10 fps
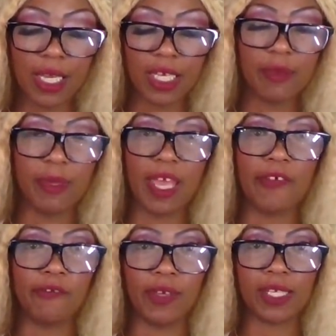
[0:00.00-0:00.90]
Could be a
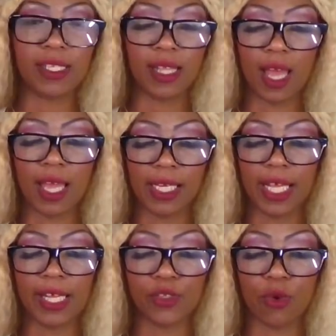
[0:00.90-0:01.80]
fixed sign,
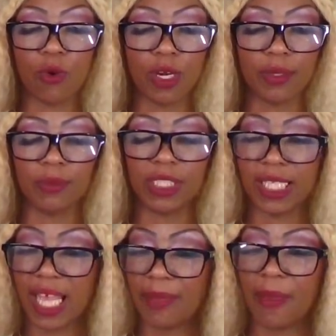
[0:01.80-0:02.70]
a tortoise. we
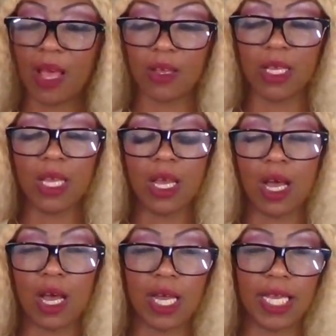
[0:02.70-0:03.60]
just came out
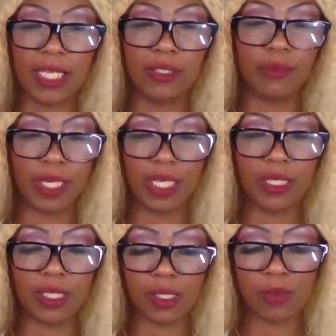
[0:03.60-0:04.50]
uh, in the
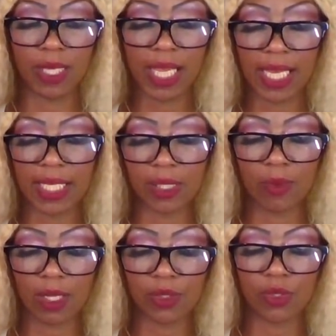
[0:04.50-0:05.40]
reading this weekend as
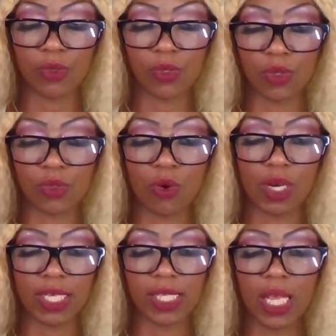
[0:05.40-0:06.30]
well too. So
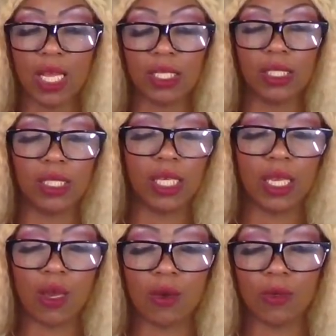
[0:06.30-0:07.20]
Tortoise,
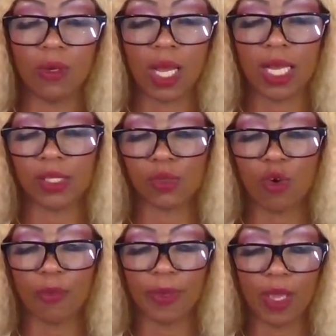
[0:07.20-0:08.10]
Leo, uh,
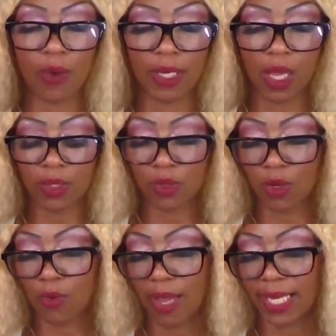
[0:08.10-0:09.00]
Scorpio, and also
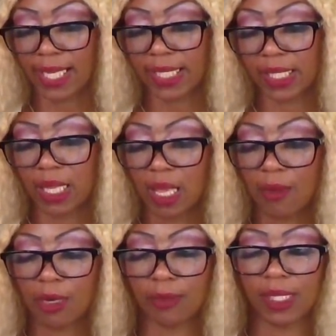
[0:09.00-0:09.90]
Aquarius.
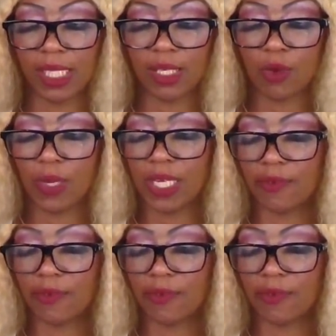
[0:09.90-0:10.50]
But I'm seeing Queen